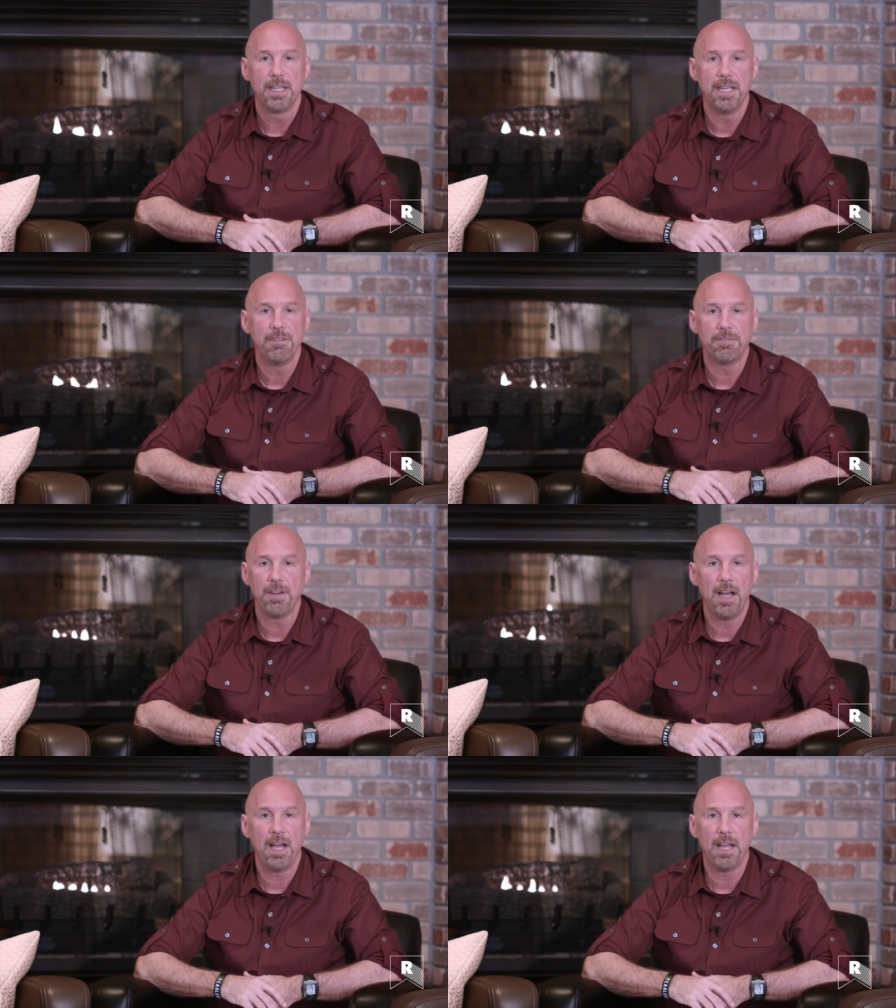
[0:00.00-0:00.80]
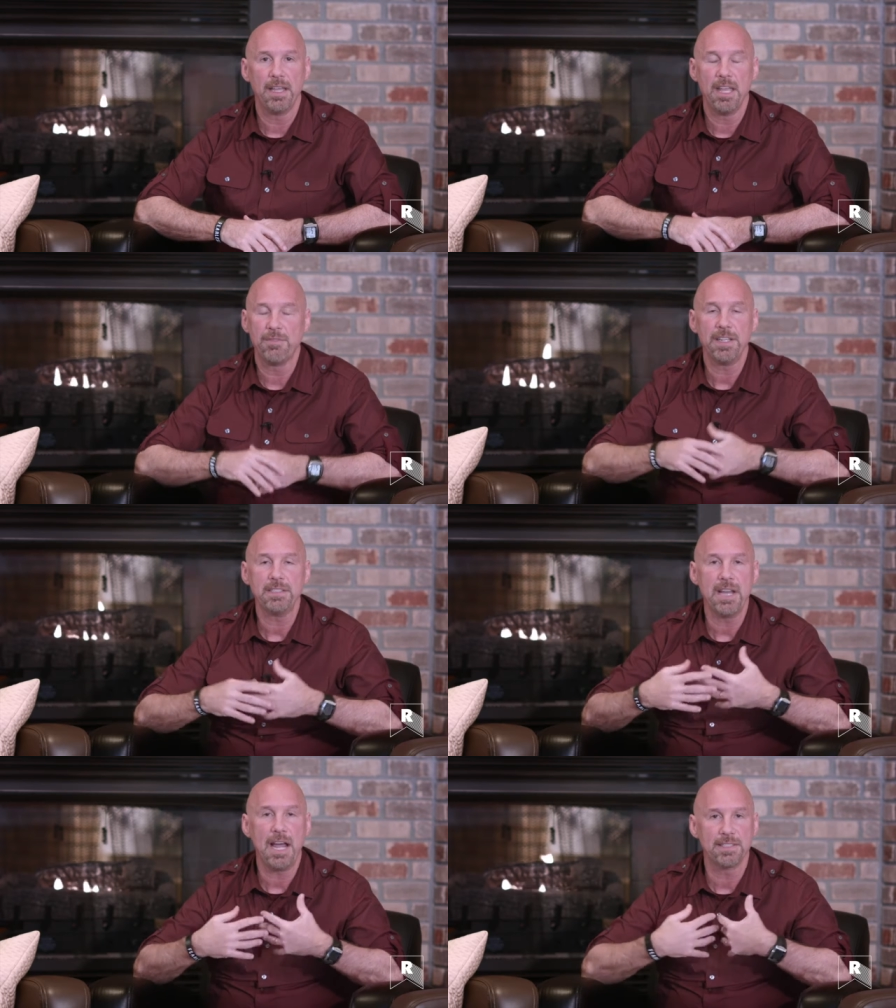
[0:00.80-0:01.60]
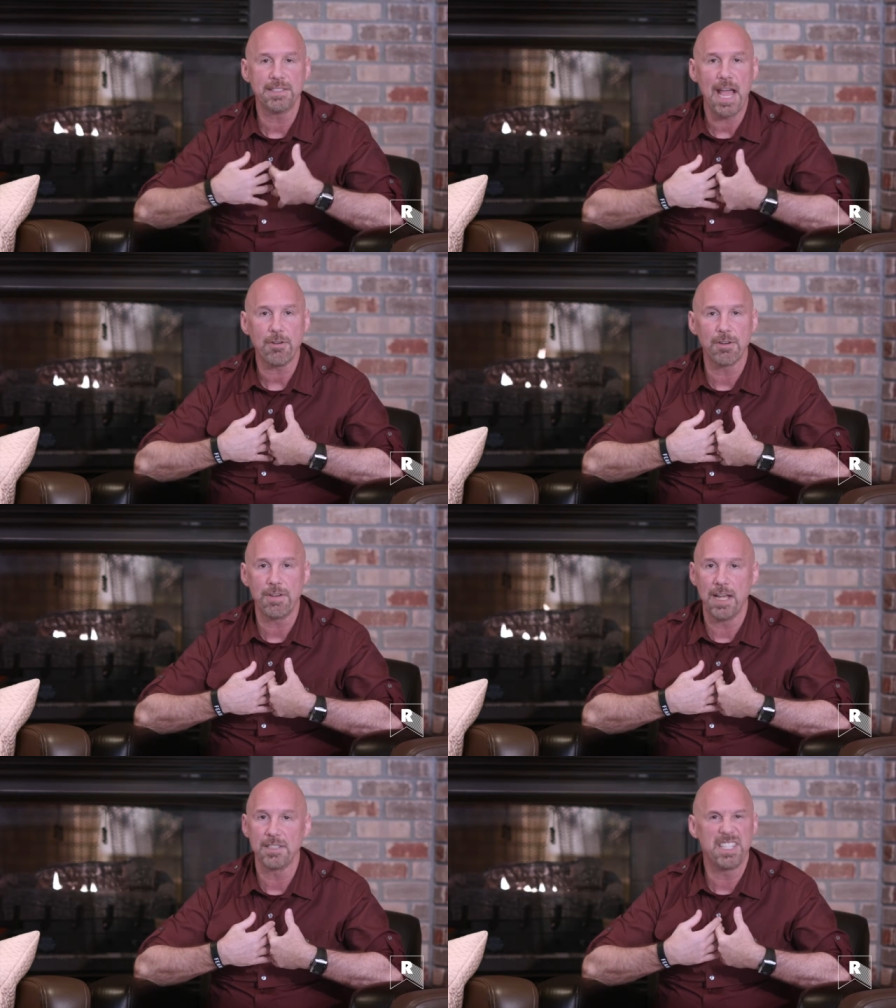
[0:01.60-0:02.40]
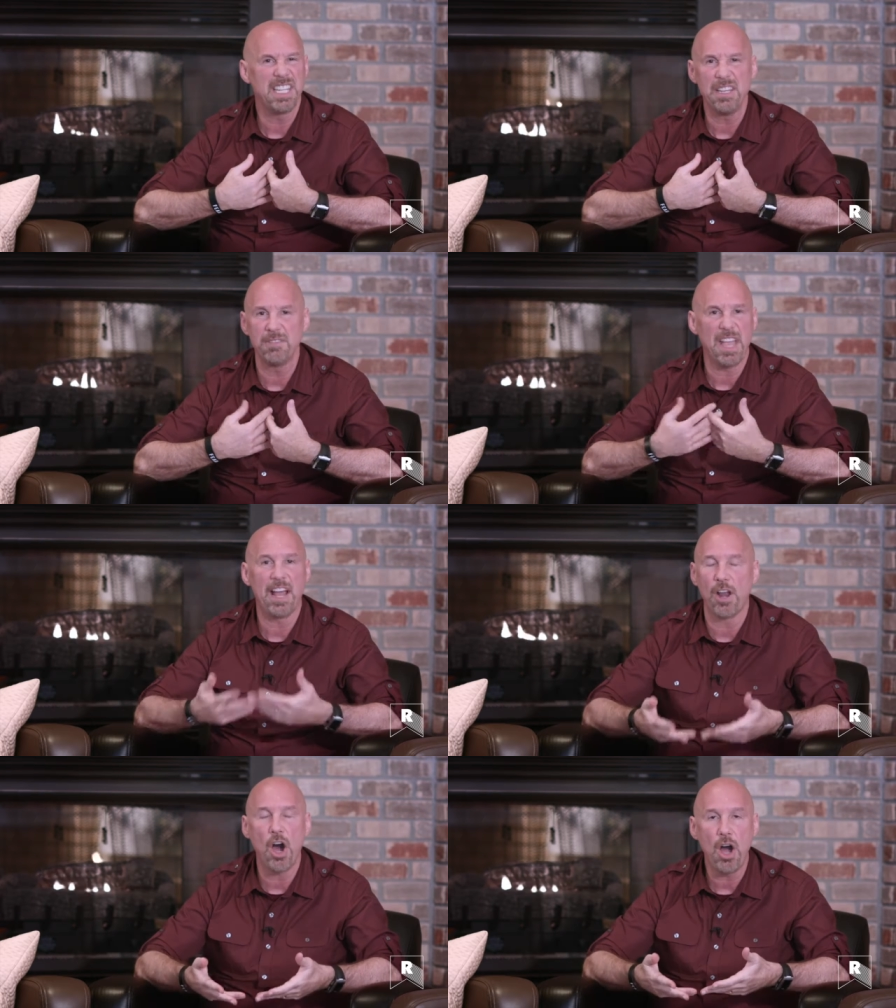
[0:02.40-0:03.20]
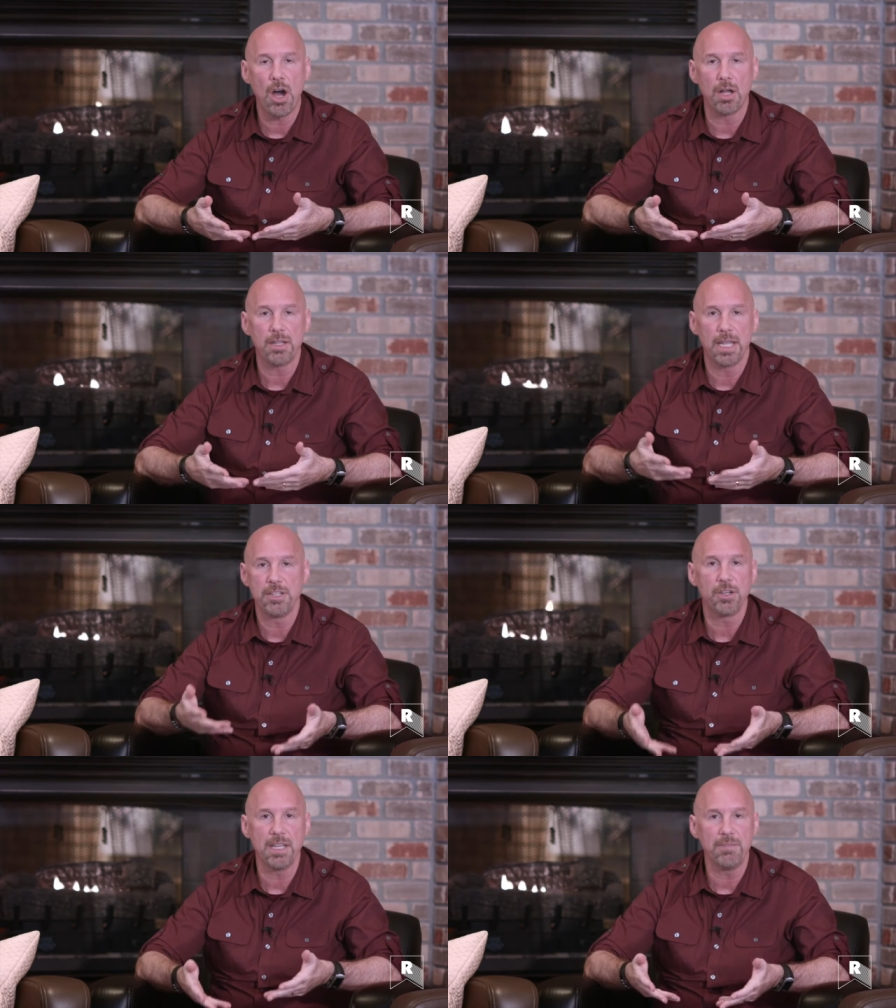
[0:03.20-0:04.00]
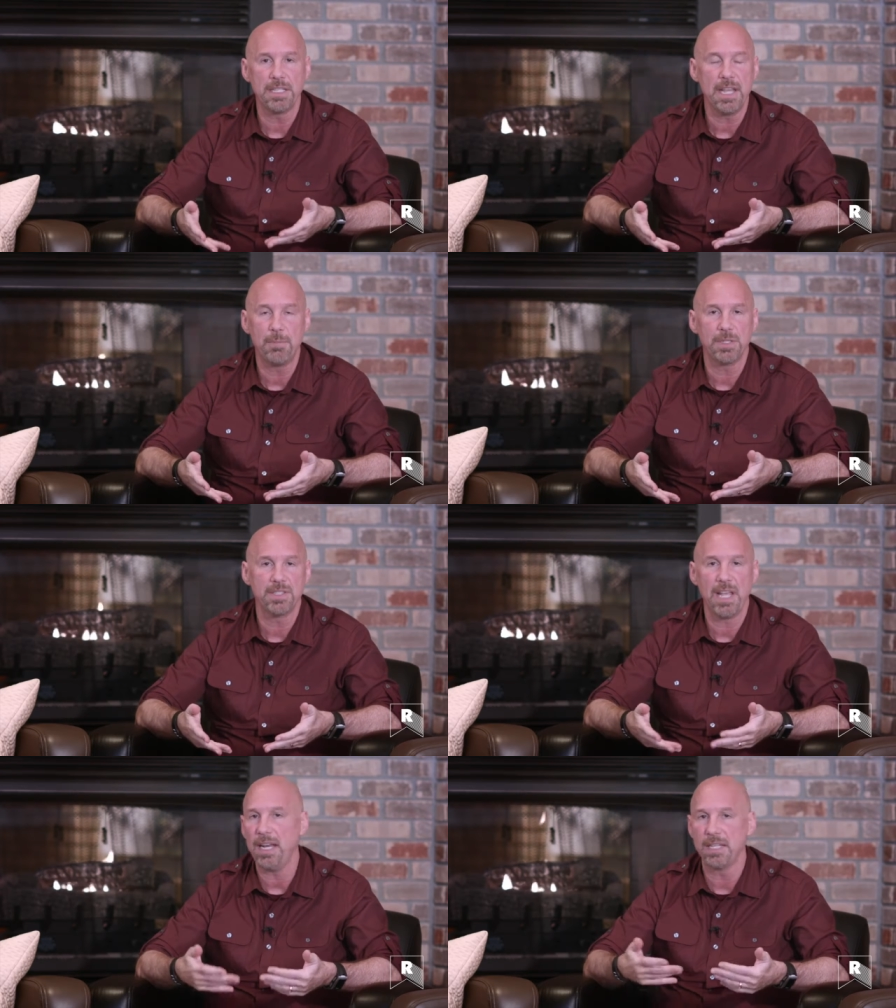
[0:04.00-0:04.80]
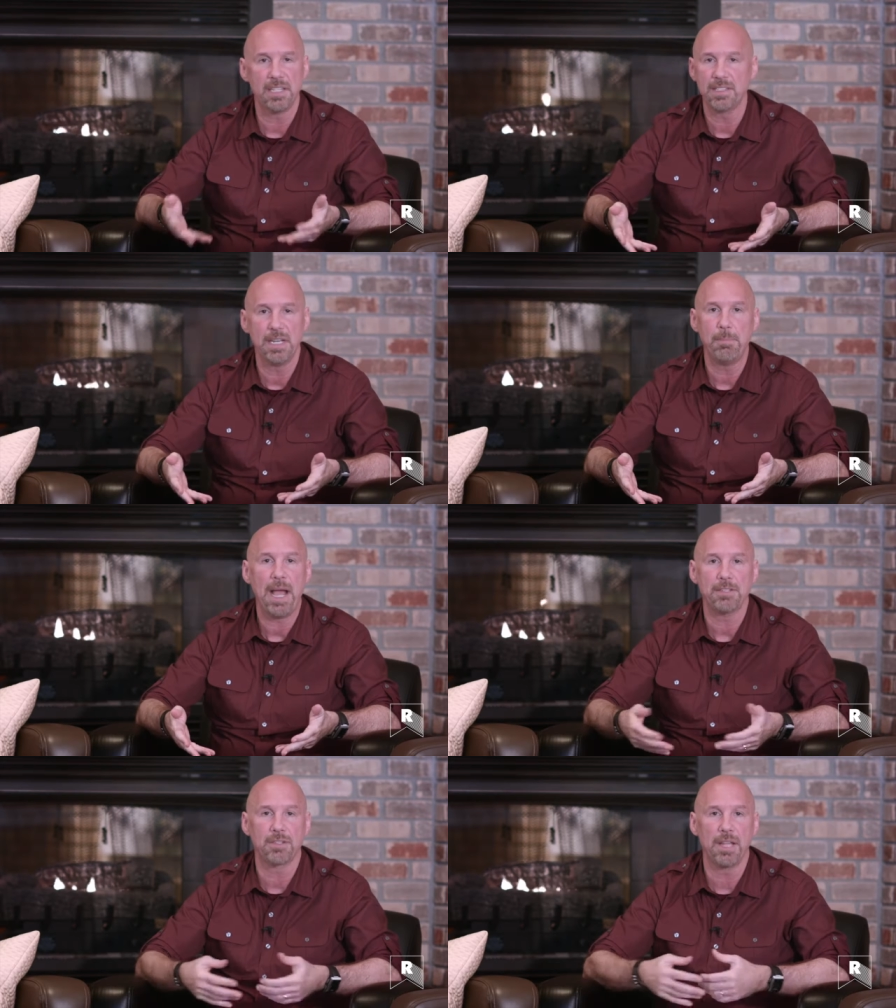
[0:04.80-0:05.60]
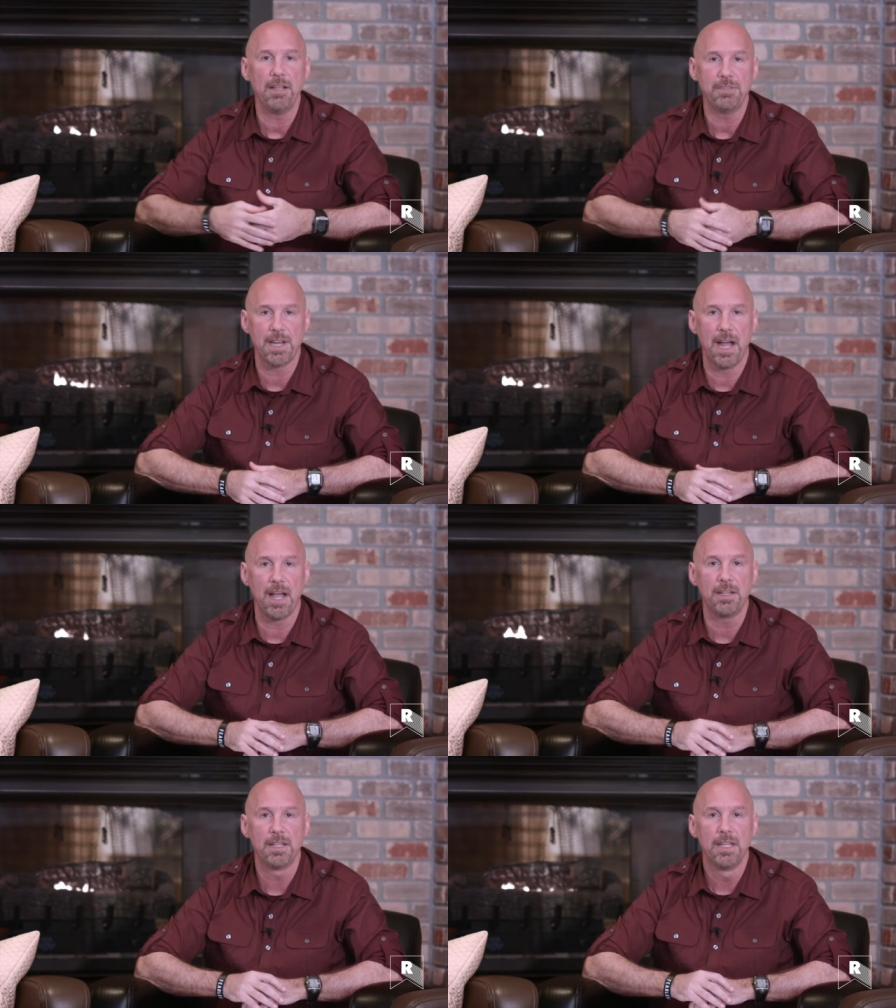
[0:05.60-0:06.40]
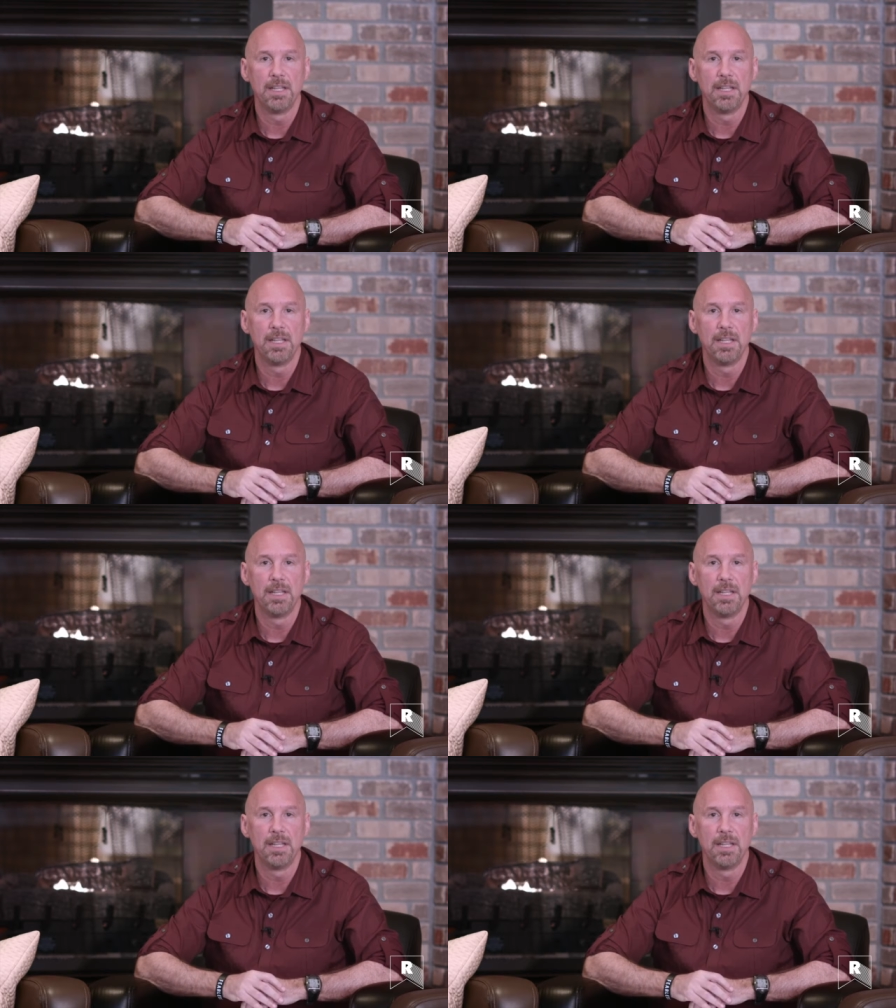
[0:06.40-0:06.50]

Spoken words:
If it's not a sacrifice to give at all, and you're giving 10%, it doesn't impact your lifestyle,